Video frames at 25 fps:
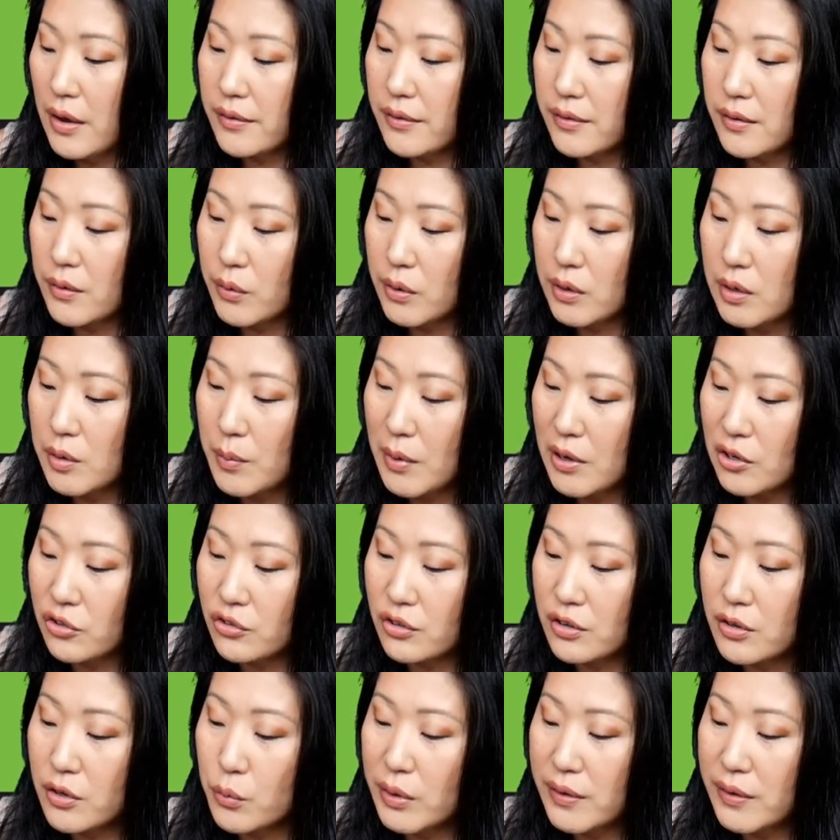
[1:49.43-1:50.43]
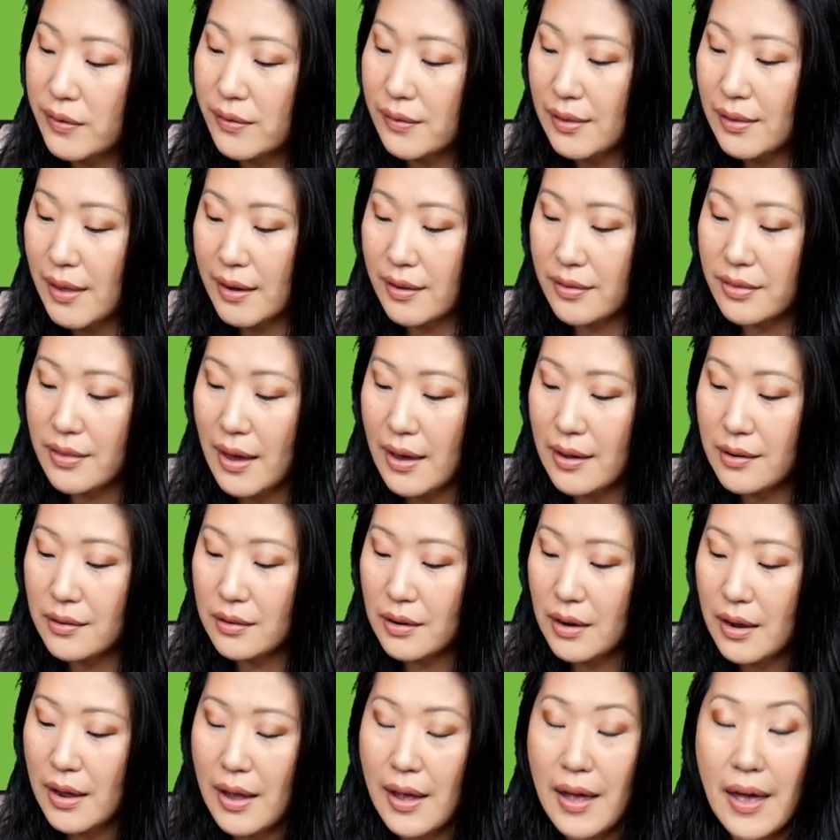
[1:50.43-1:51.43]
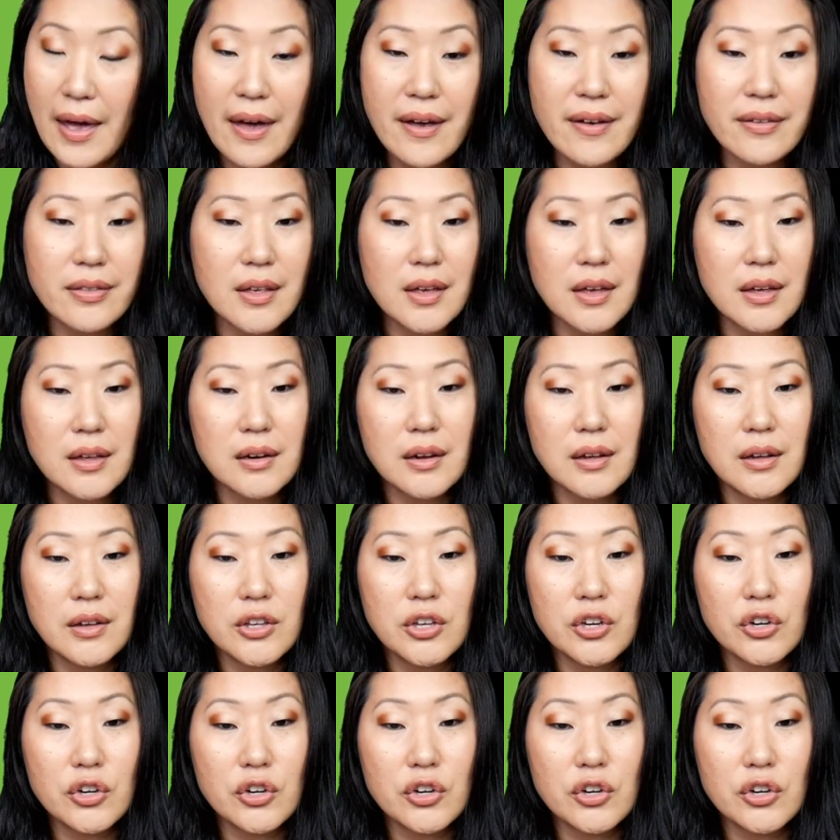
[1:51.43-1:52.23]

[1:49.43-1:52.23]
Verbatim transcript: So we're going to make sure we select that and then